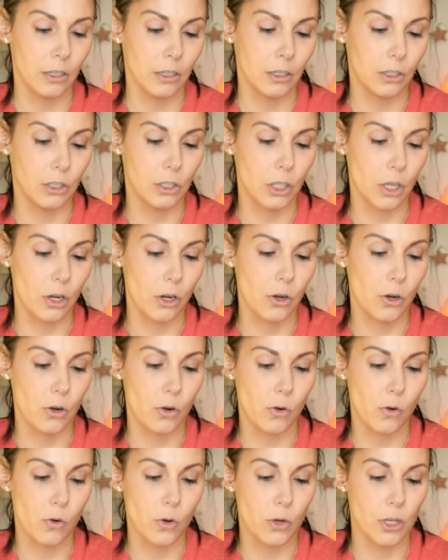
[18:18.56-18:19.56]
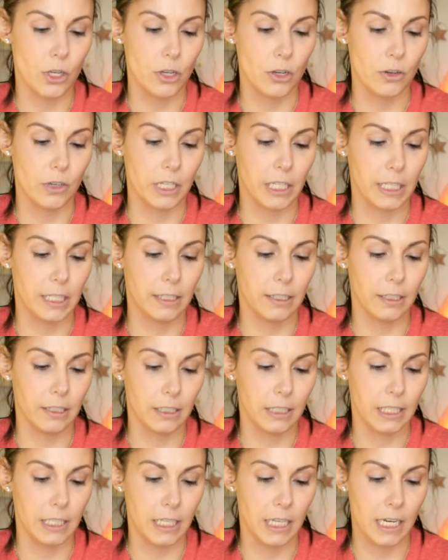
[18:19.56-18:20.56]
So you can still
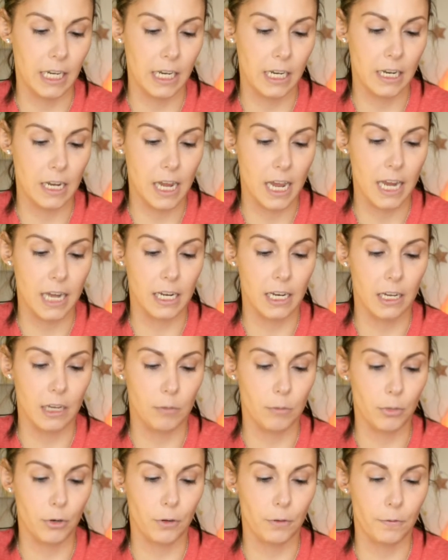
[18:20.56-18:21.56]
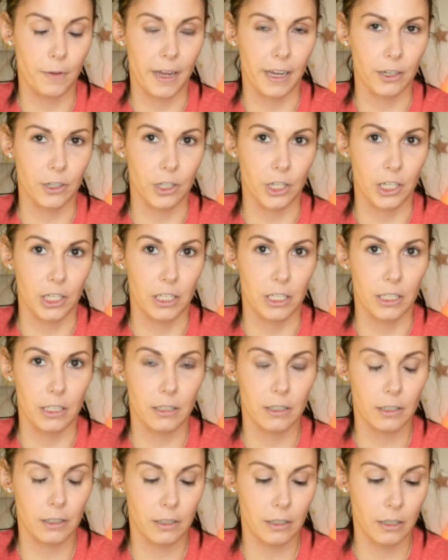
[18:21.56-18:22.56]
see any
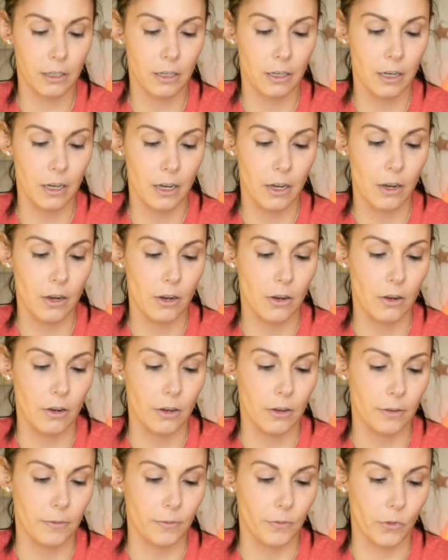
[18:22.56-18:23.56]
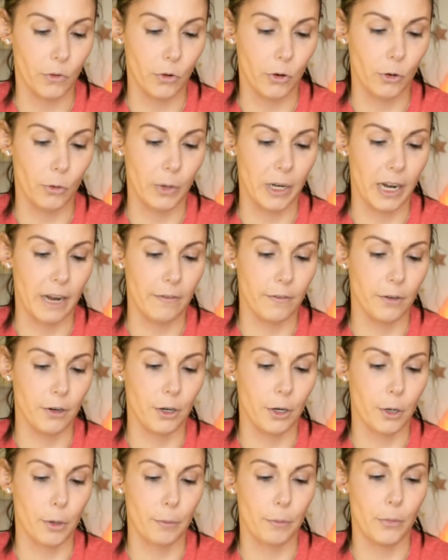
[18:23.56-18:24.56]
imperfections or
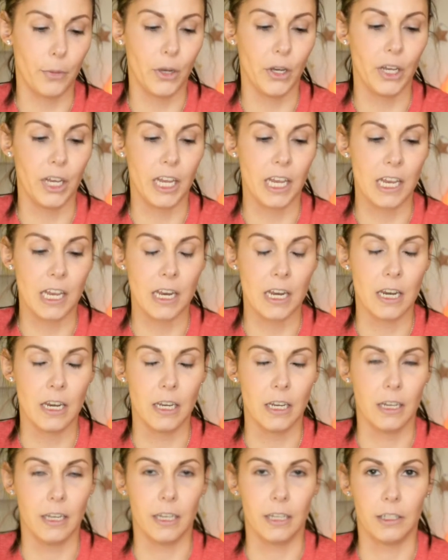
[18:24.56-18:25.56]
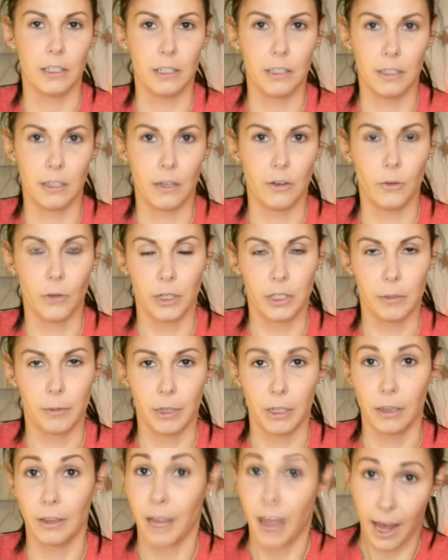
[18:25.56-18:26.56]
whatever, but it's going to be
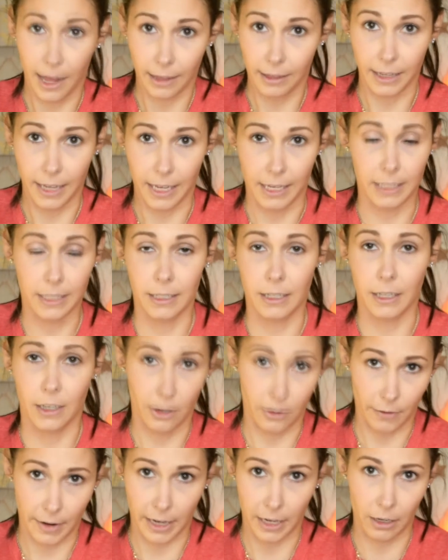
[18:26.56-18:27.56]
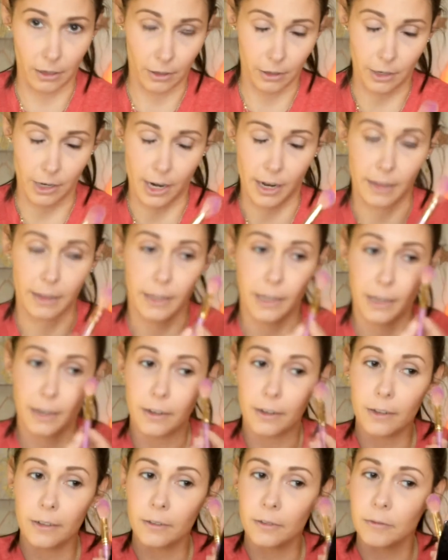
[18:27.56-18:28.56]
a lot less than a regular
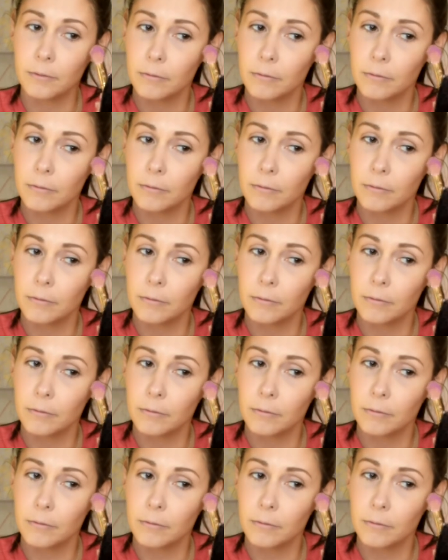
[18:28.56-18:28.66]
highlighter.